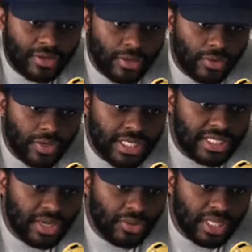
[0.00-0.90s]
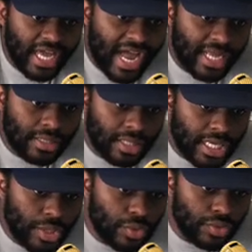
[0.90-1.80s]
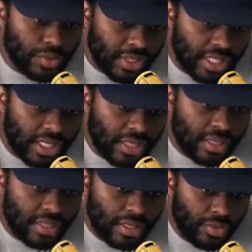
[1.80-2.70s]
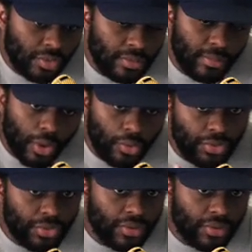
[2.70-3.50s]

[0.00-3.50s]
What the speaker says: You know, he's the only guy in the league who's really doing both.